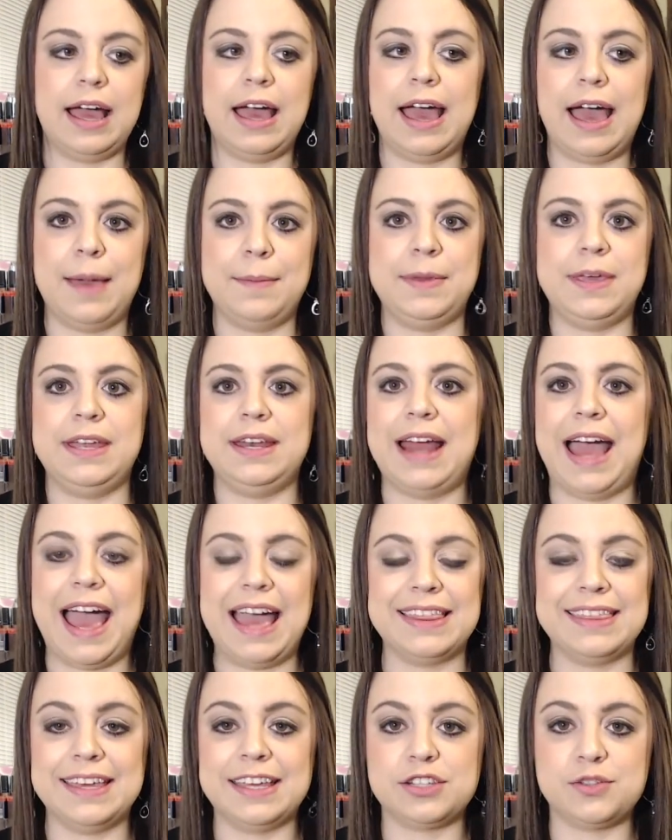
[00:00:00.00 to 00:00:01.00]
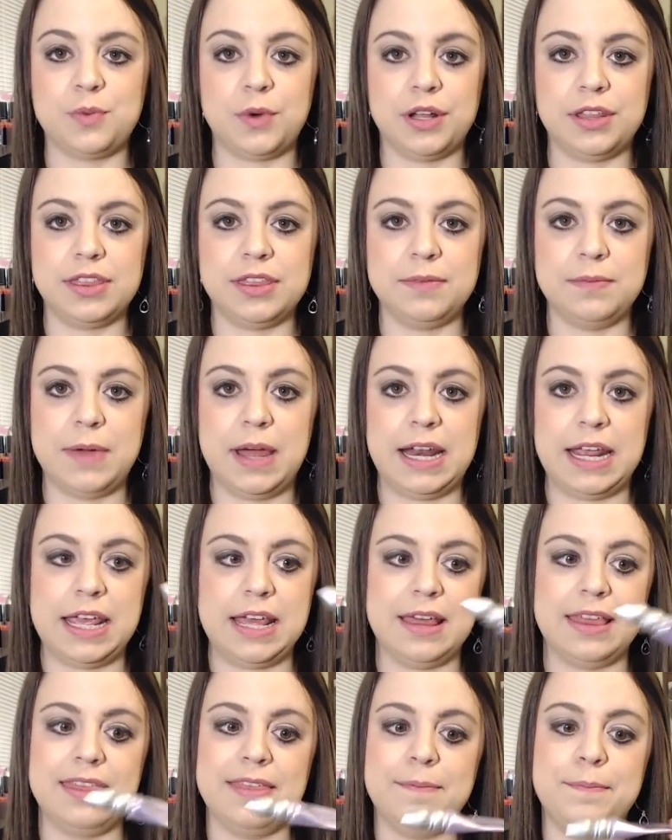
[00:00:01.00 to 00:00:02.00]
I mean, I think it's worth the
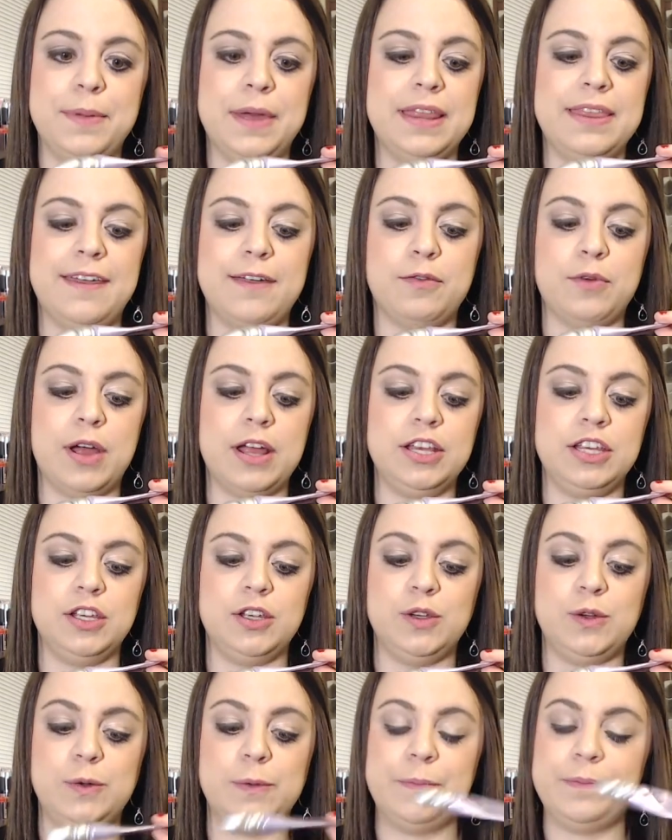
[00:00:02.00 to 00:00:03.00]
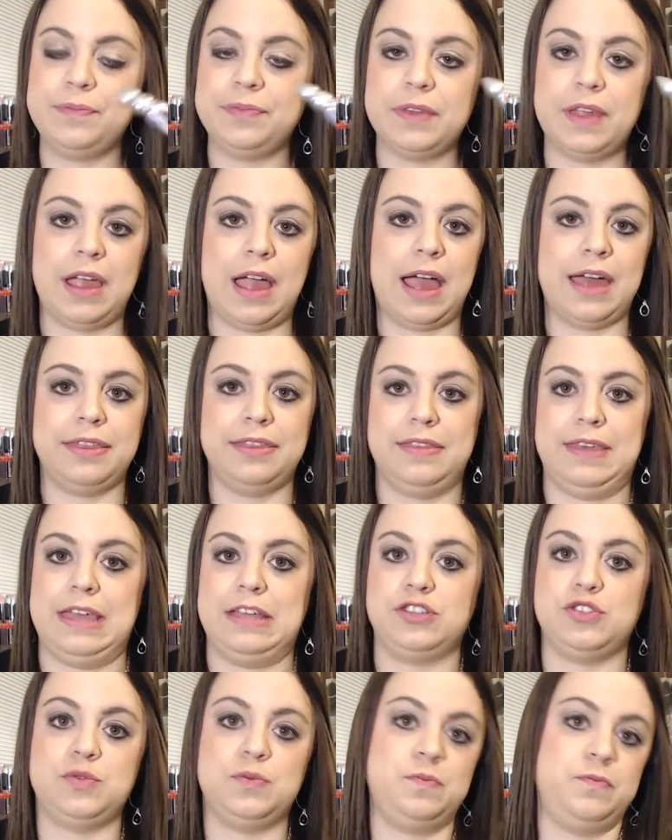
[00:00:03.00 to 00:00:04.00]
money, but they run you, I
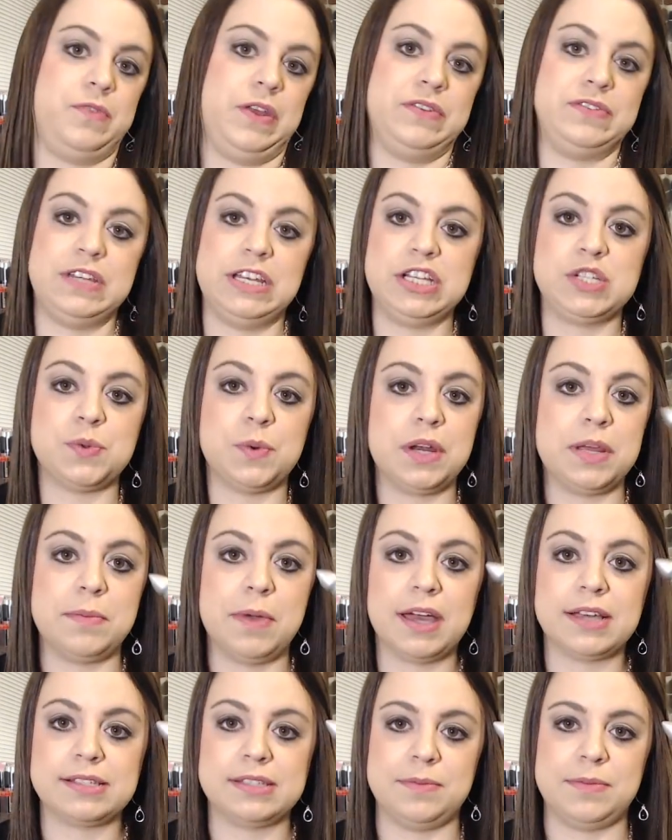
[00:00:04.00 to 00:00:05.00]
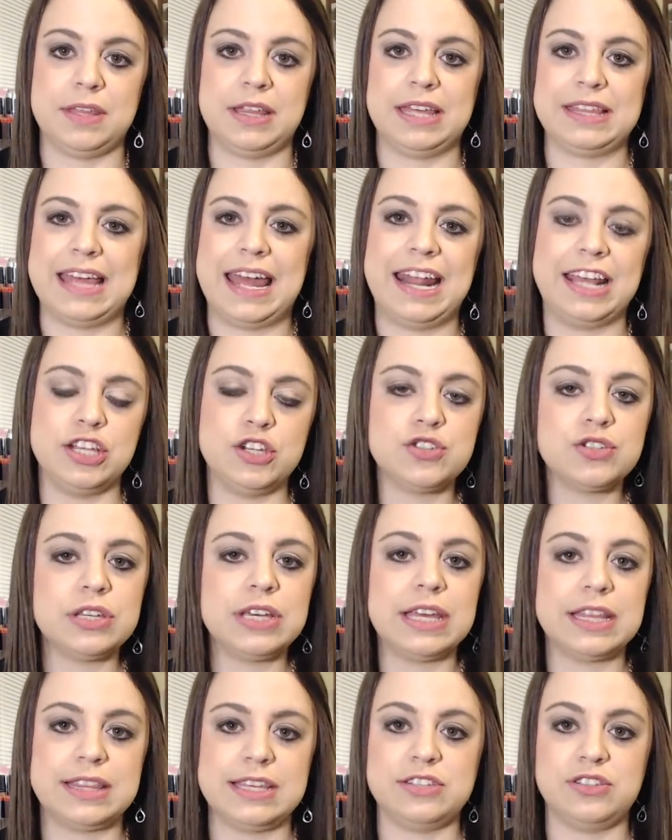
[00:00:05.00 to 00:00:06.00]
think, 15, 20 bucks, something like that. I usually
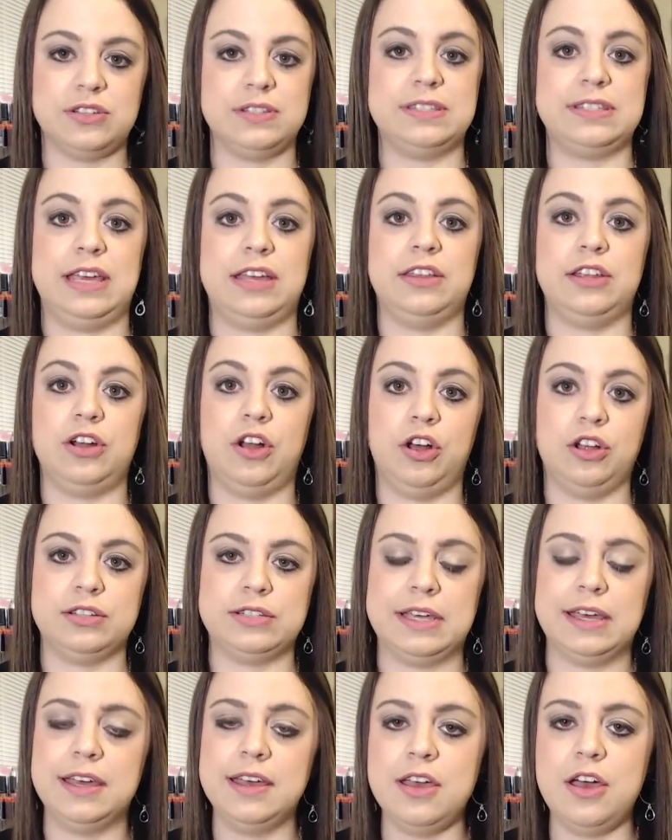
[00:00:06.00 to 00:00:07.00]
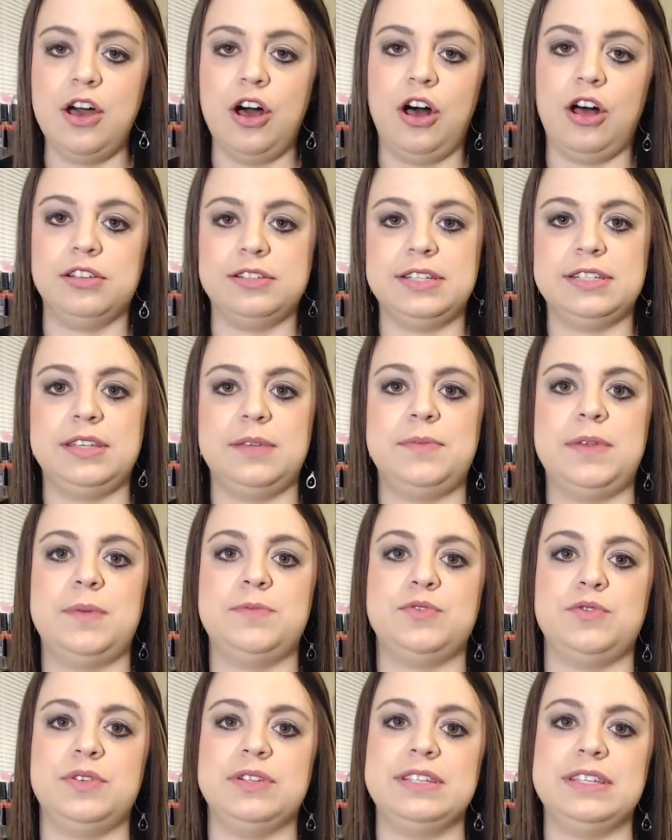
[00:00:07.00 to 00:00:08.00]
get these on sale at Ulta. Ulta
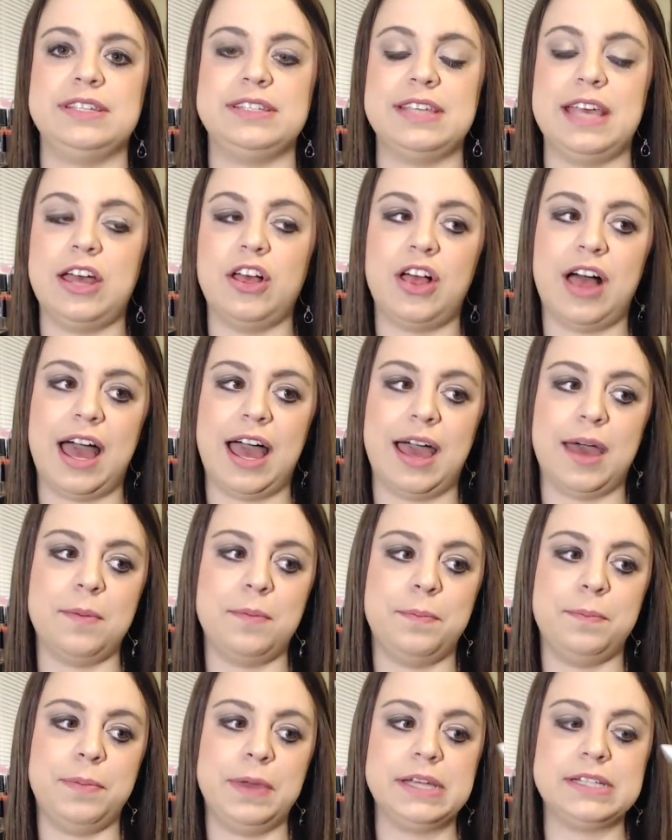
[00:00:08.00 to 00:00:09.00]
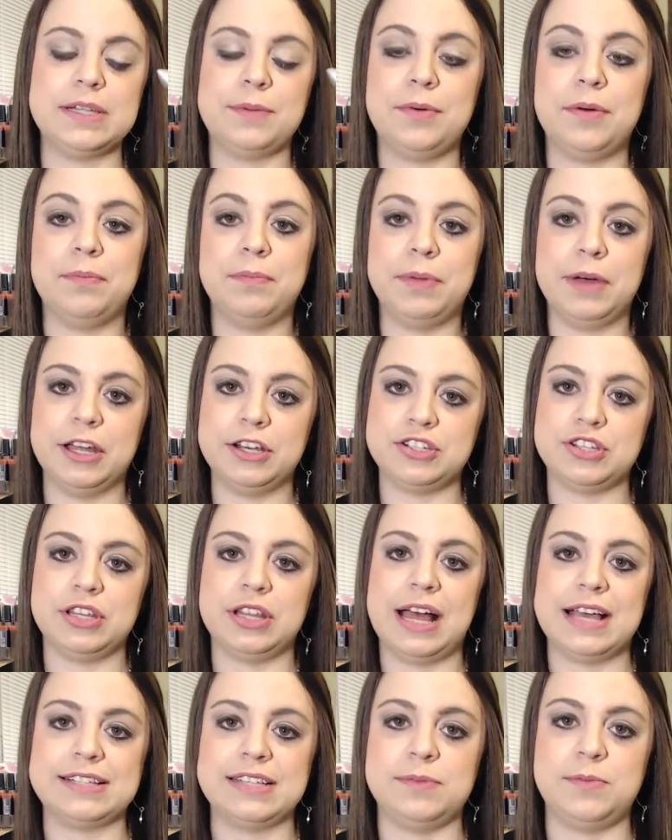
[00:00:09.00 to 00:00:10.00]
sometimes runs a sale. I picked up a bunch the
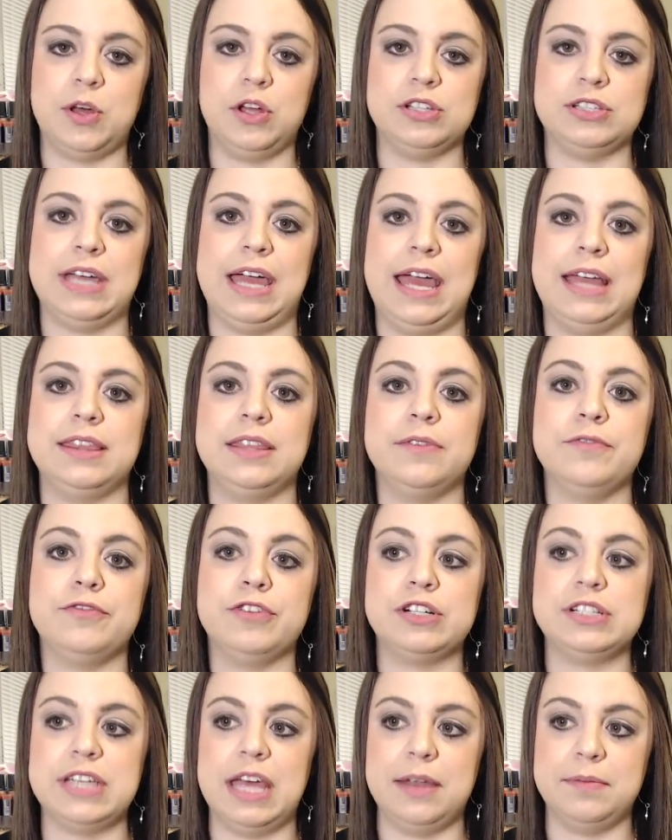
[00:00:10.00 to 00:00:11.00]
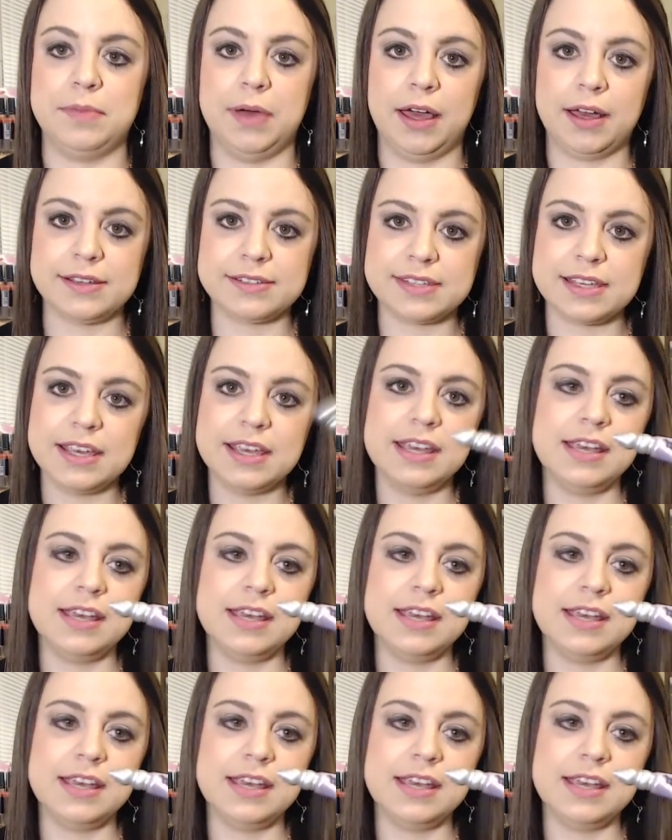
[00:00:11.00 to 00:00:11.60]
last time Ulta had them for 10 bucks.